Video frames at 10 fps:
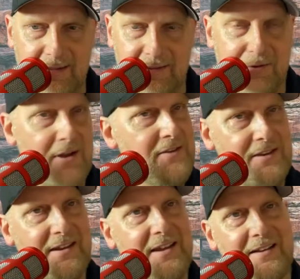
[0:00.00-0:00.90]
It's crazy,
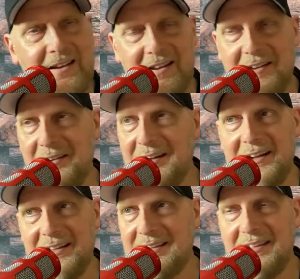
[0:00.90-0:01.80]
isn't it? You know,
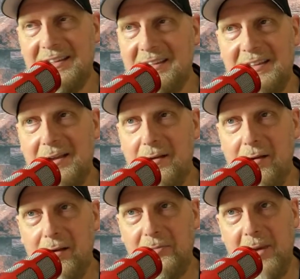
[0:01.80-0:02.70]
I
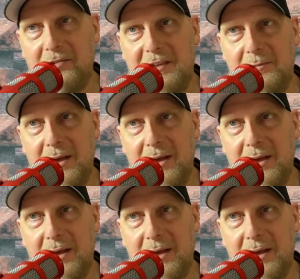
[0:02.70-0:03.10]
especially